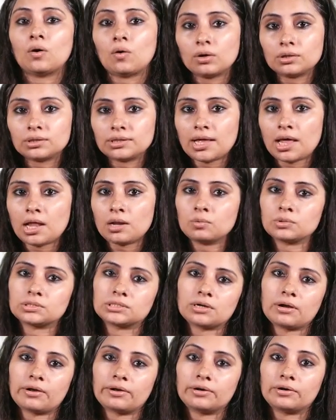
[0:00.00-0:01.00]
hôtel was
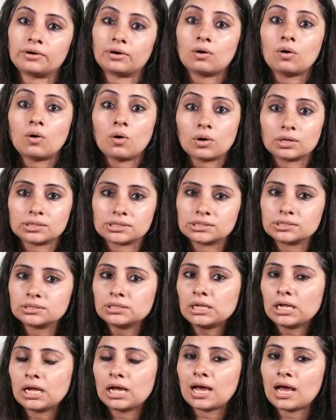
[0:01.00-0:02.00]
earlier
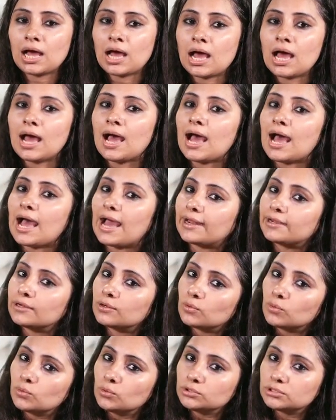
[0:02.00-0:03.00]
hostel, and
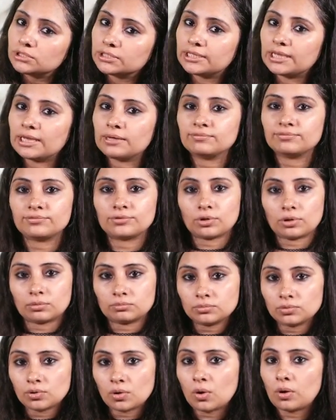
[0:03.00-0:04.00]
août came
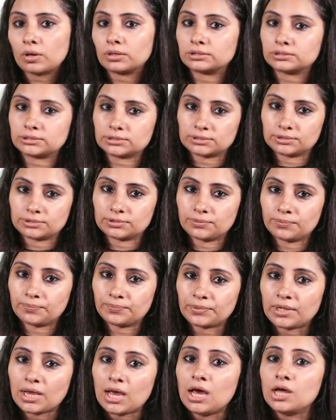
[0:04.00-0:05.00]
from August.
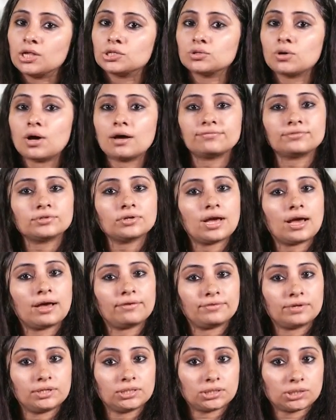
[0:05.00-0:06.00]
So after
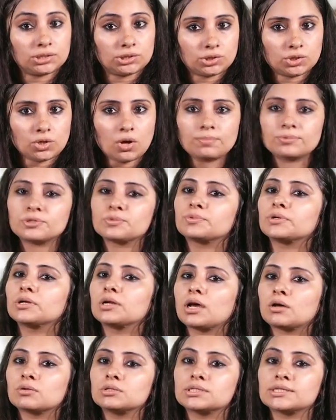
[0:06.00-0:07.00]
having stopped
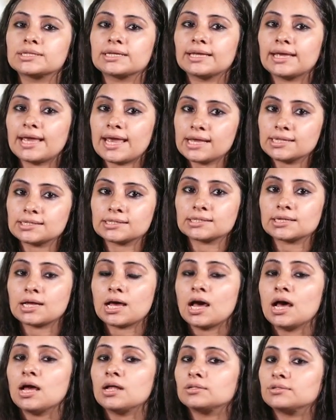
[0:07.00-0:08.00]
pronouncing S,
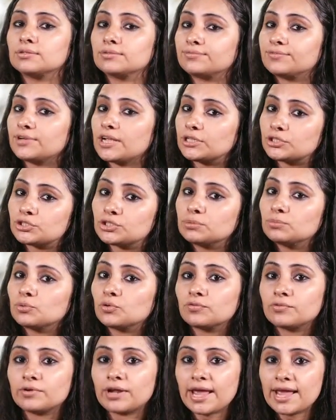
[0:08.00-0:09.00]
the French
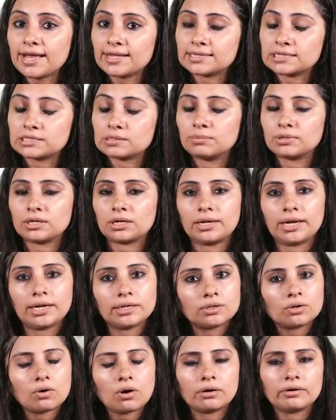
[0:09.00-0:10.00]
removed S, but
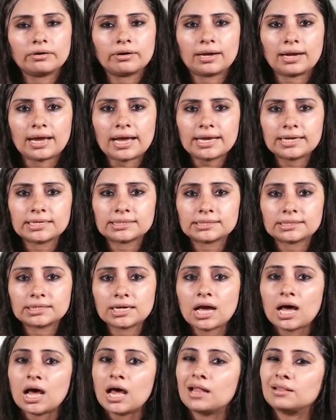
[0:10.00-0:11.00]
later on realized
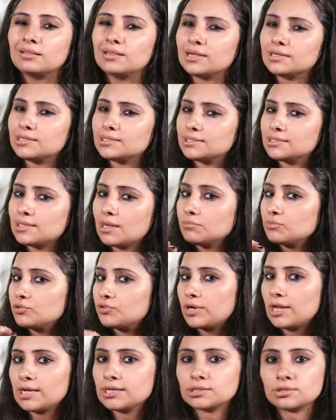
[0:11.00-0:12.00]
that some
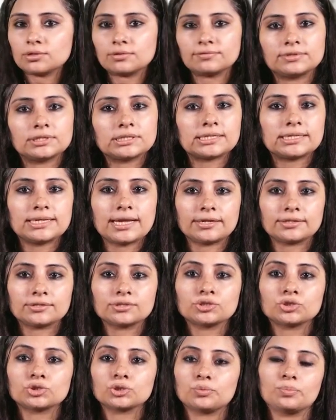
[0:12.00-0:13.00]
trace this
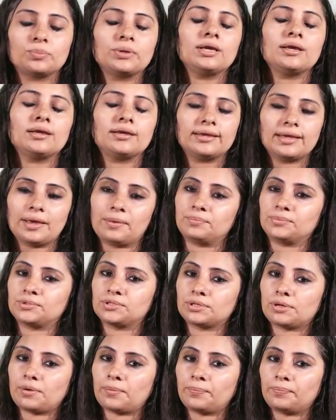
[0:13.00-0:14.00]
letter should be
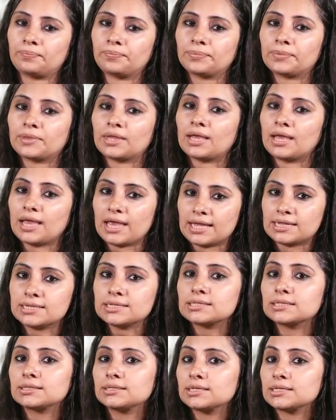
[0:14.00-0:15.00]
kept.
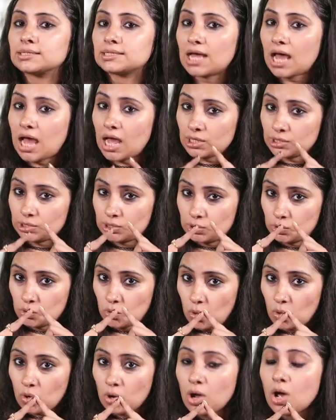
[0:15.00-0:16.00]
Hence, this
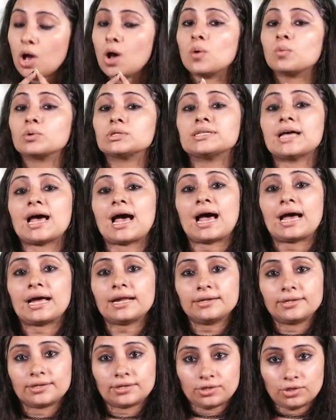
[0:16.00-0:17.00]
accent was
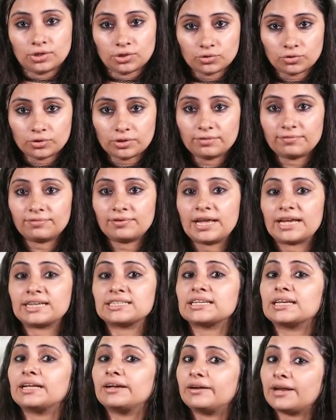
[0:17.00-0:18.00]
added to
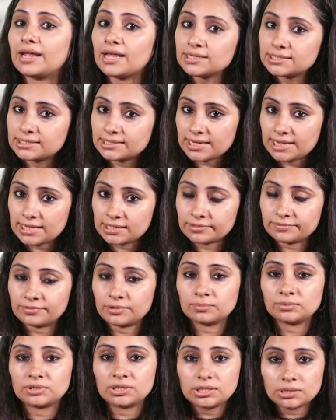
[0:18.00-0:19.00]
reflect erased S
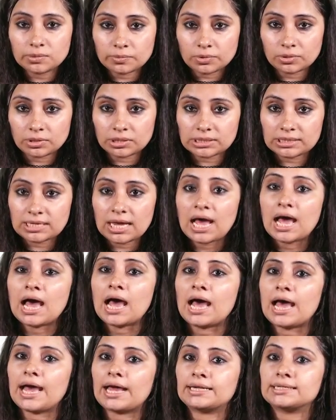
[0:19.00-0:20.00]
from these words
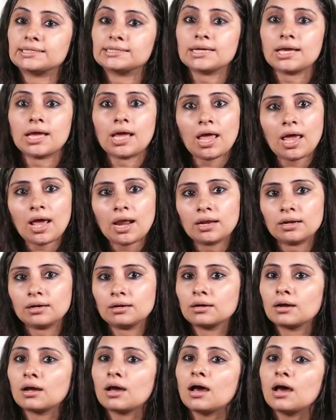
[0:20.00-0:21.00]
and say here,
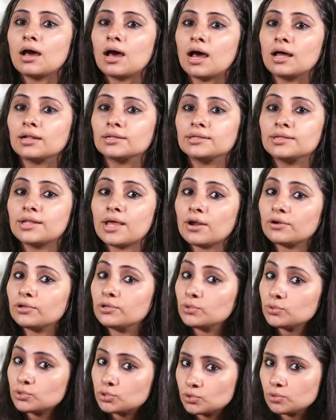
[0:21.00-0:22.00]
there
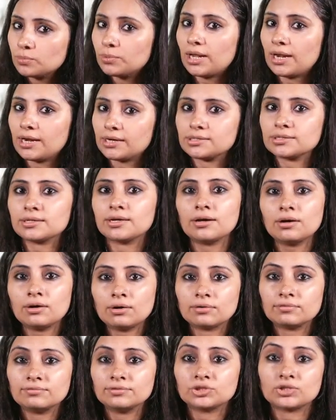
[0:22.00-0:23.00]
used to be a letter
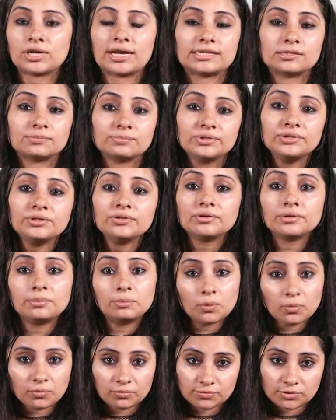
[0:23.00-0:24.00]
here which has been
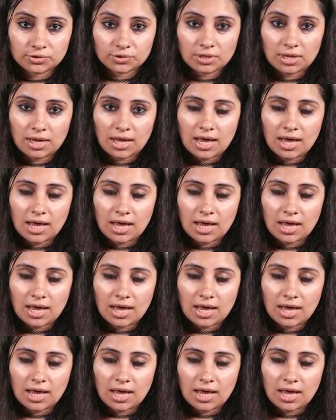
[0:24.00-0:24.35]
removed.